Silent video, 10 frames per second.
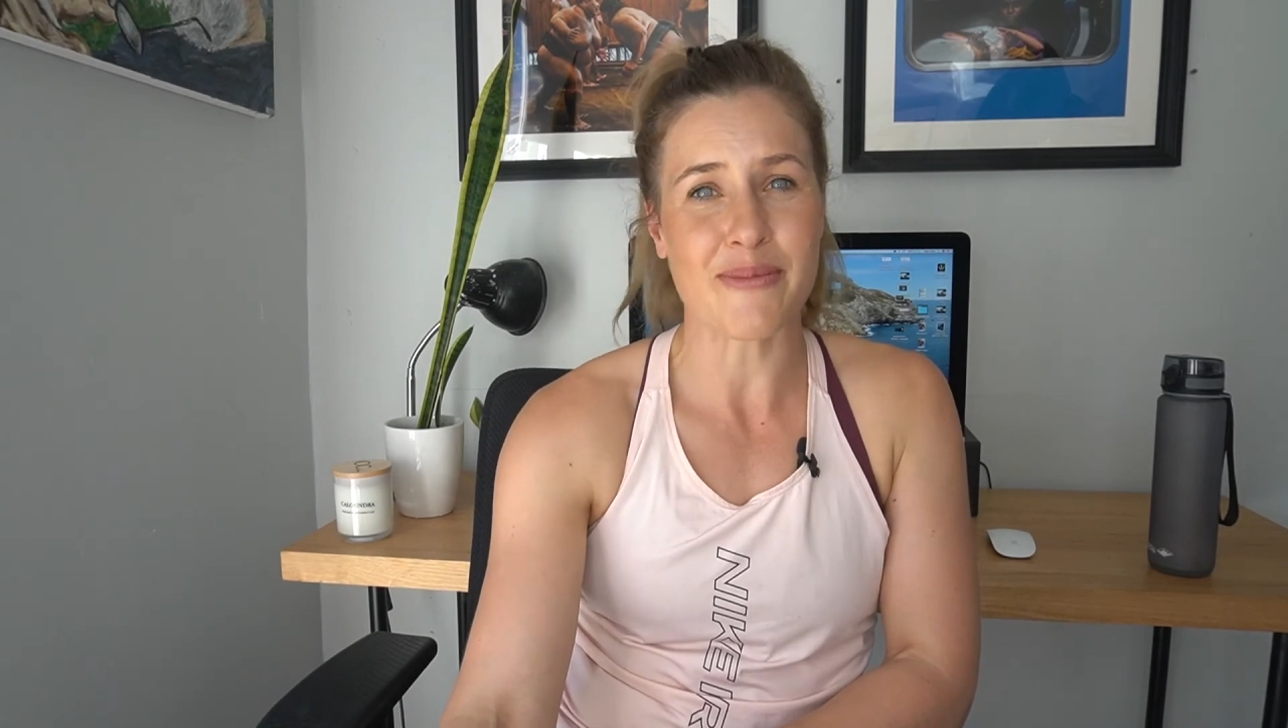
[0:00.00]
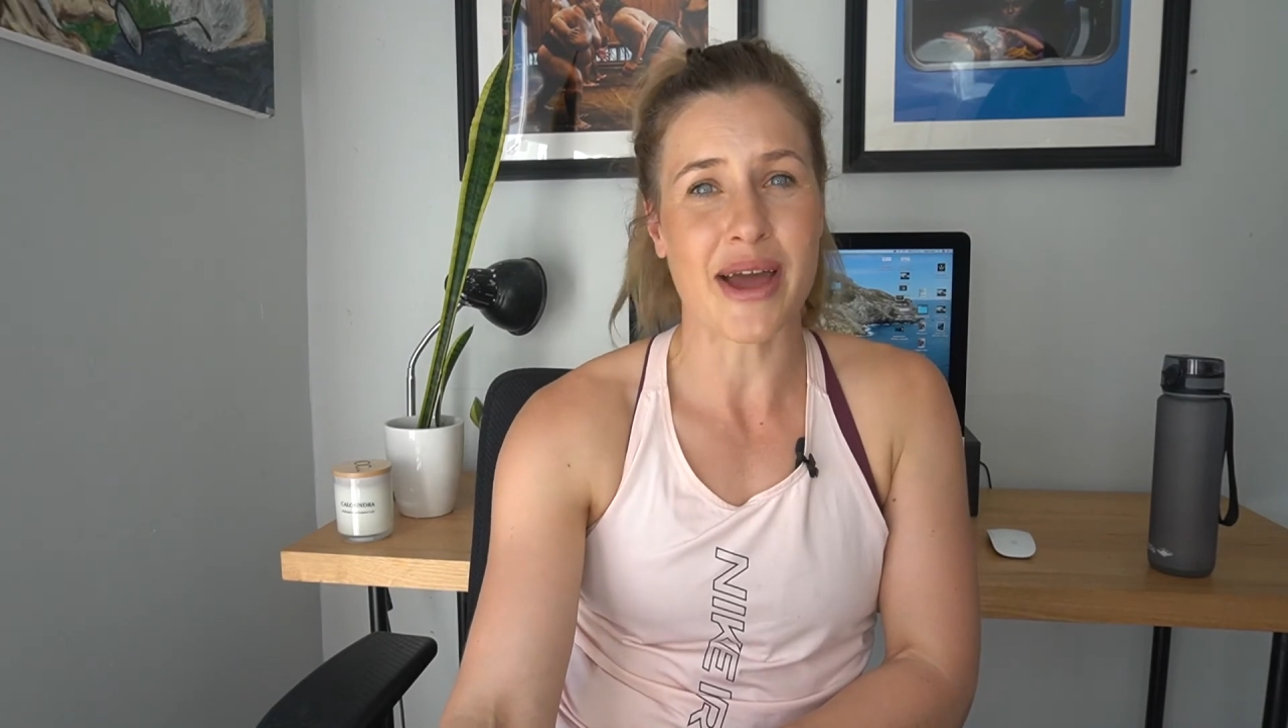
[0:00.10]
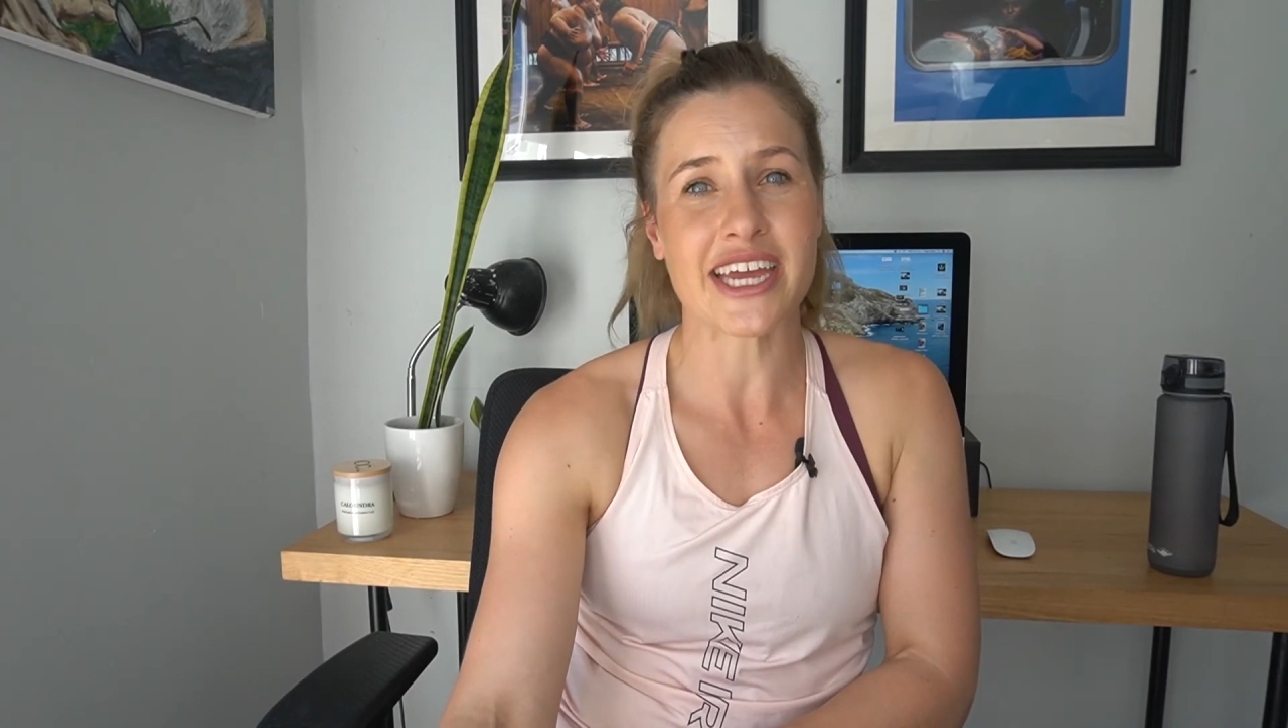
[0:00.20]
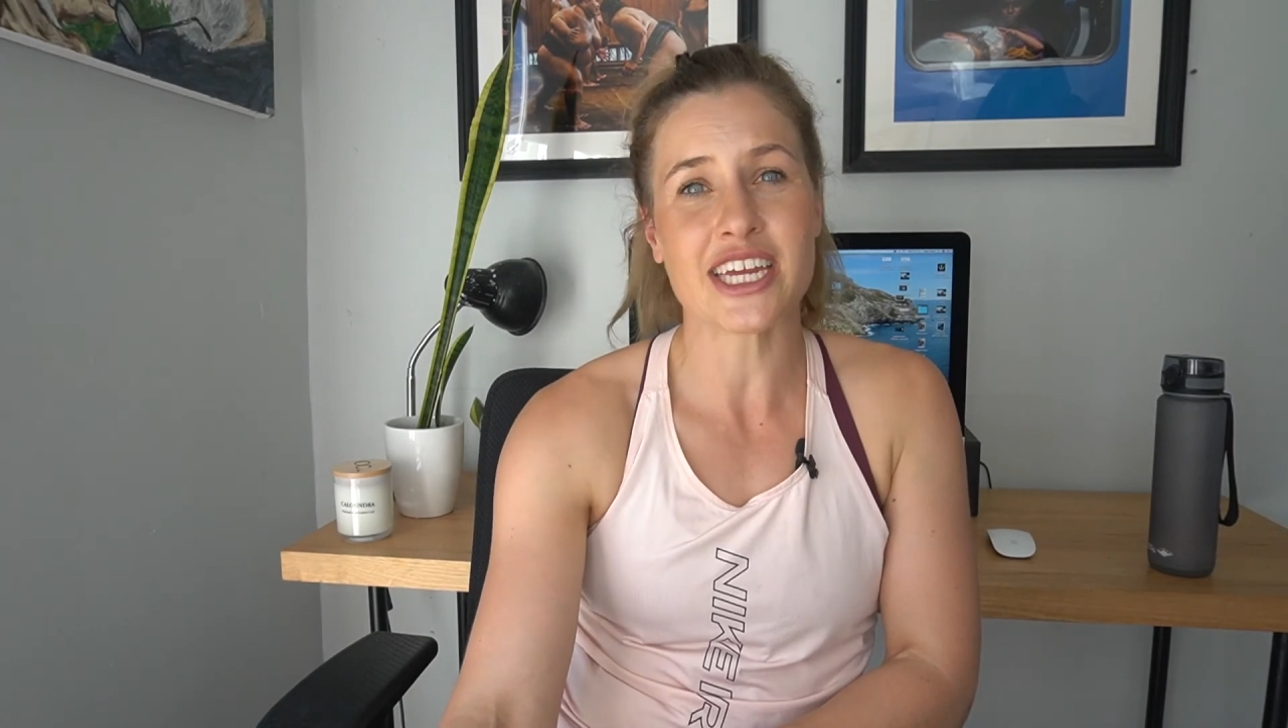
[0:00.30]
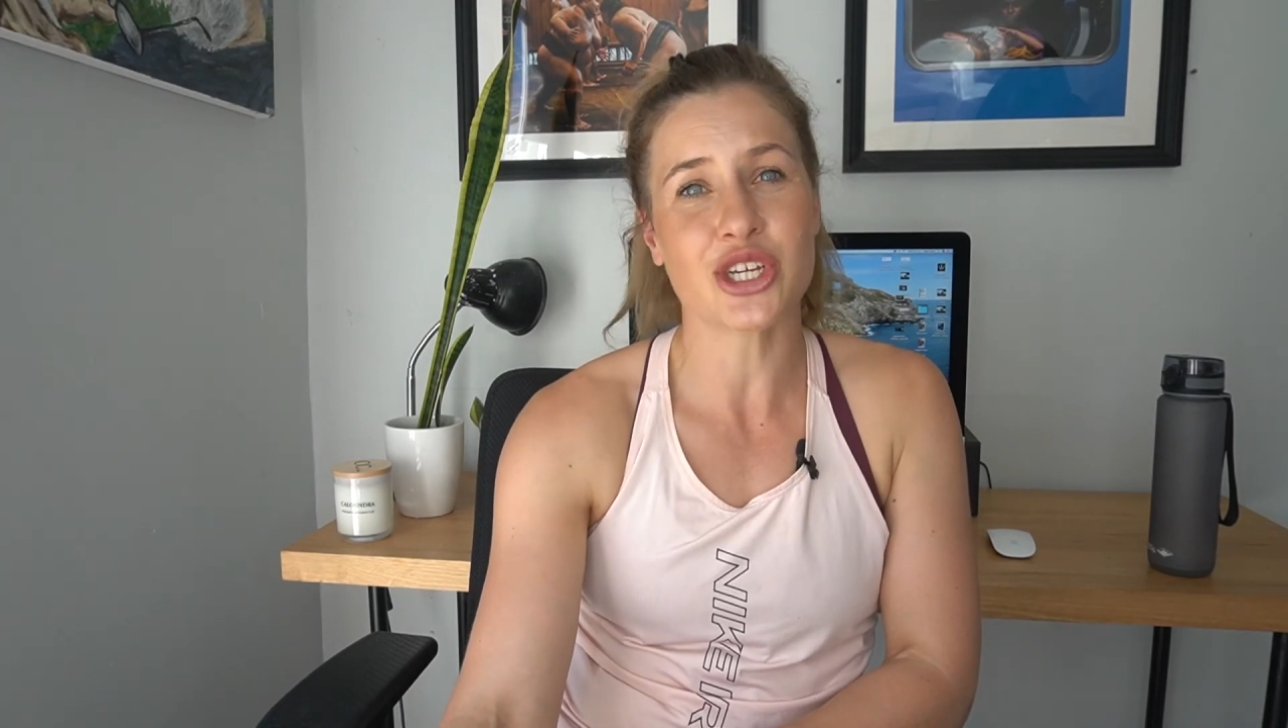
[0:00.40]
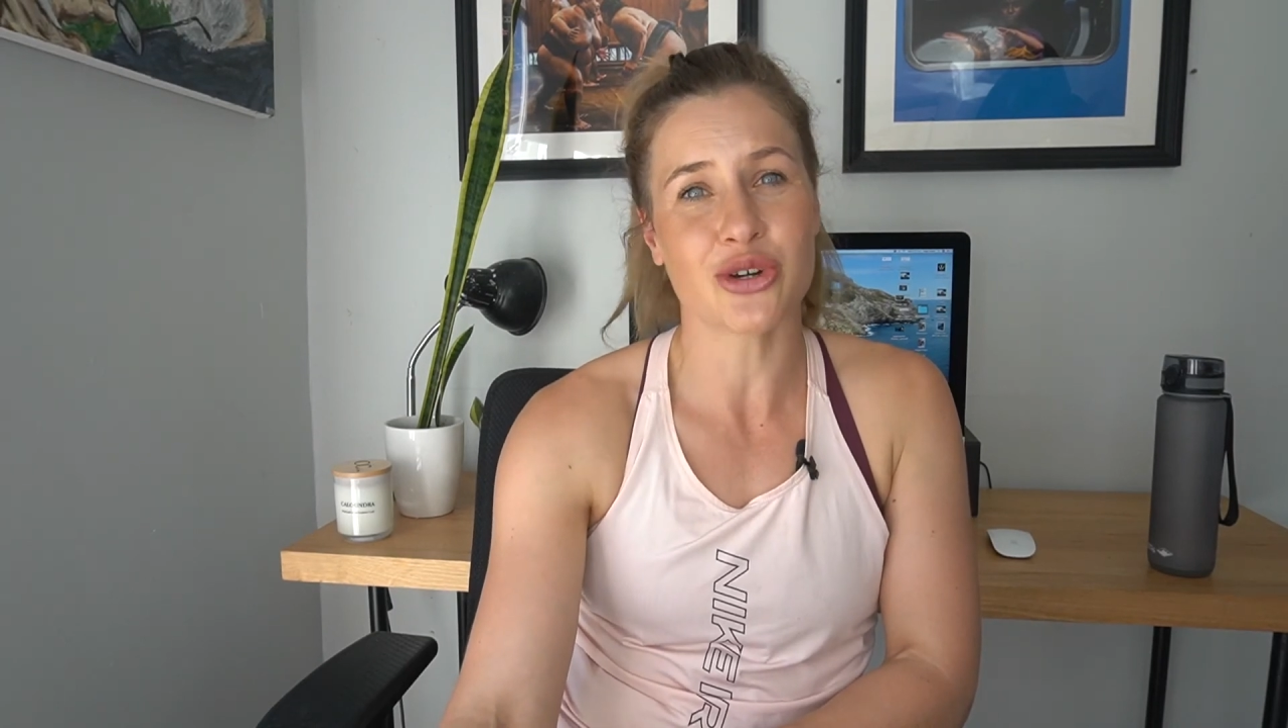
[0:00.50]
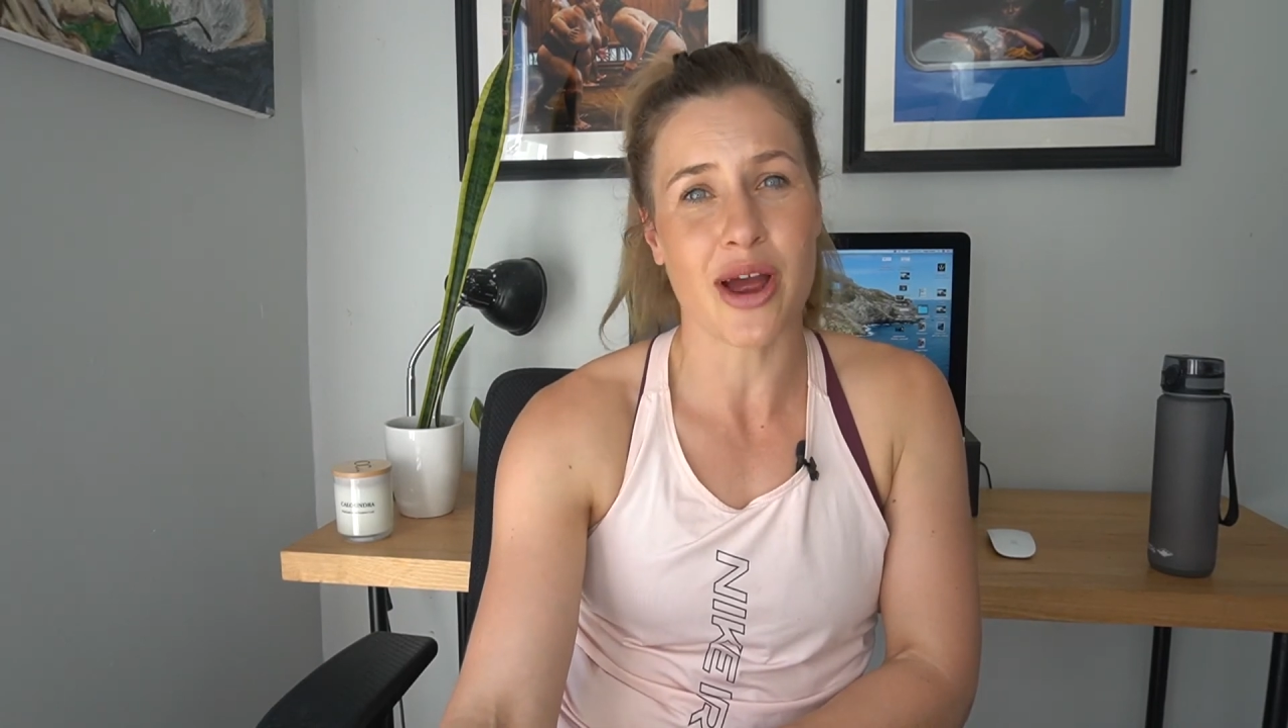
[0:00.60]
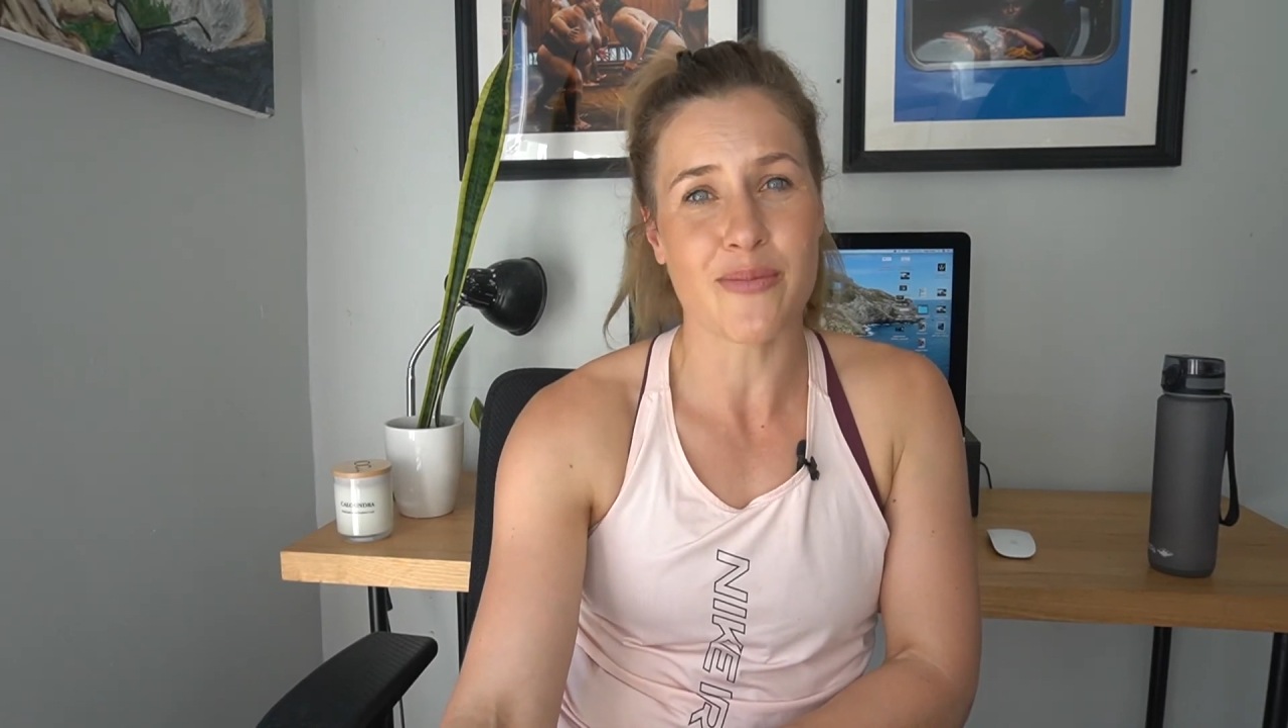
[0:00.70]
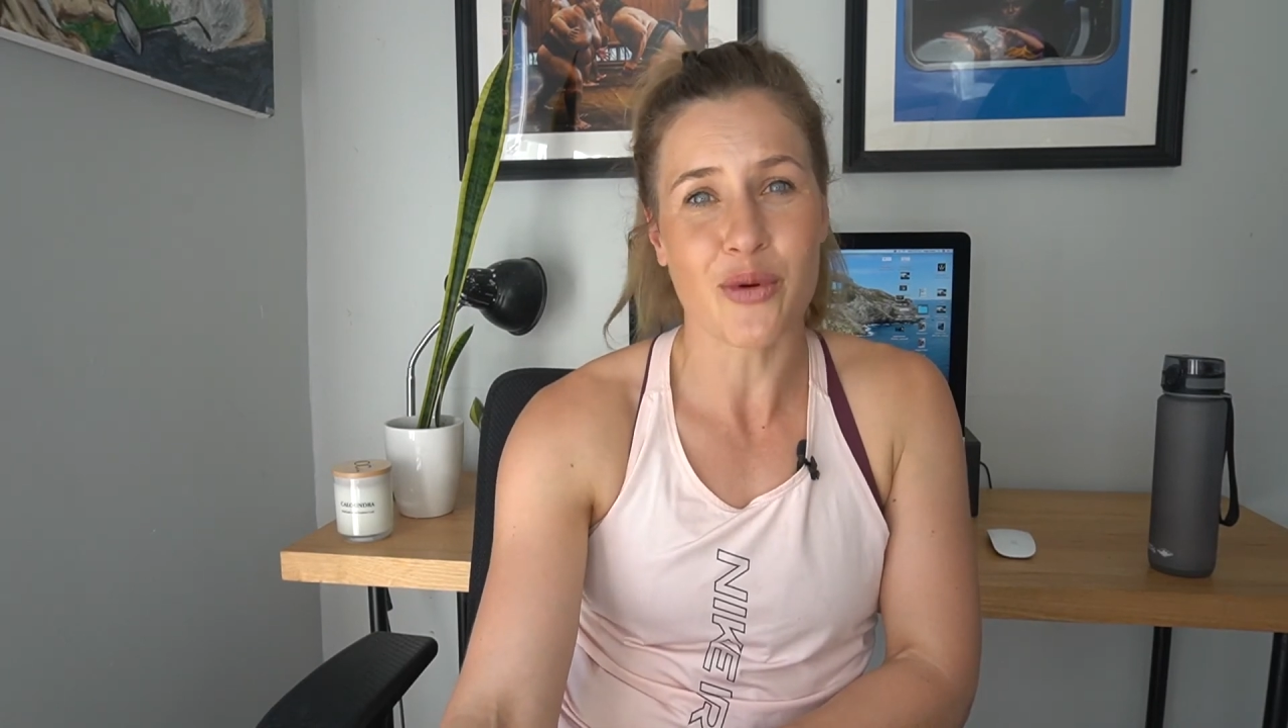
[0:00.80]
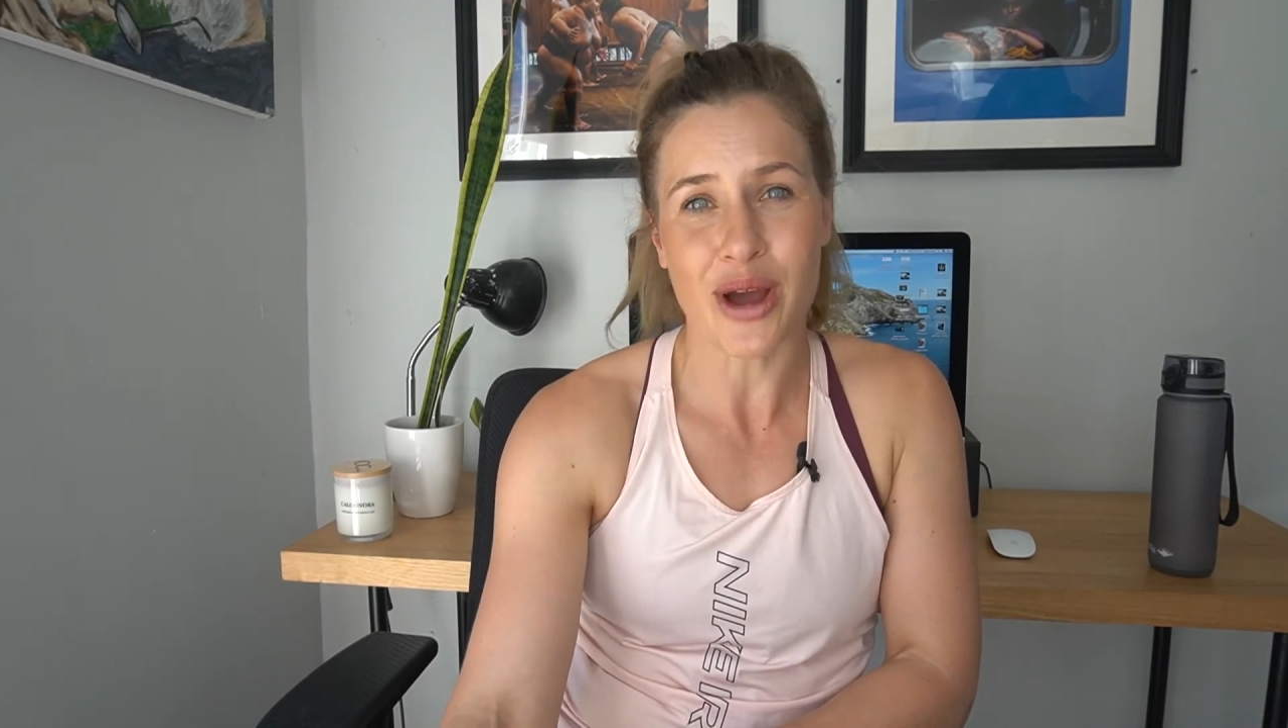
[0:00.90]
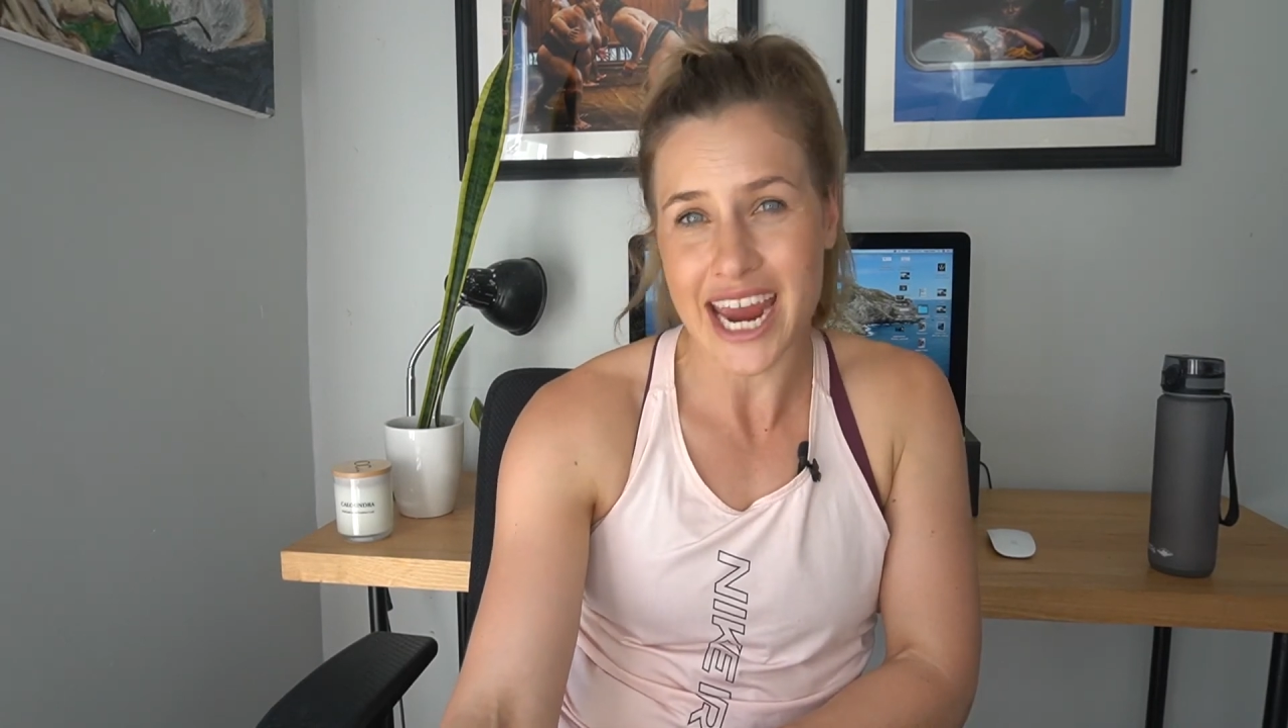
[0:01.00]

making sure I'm more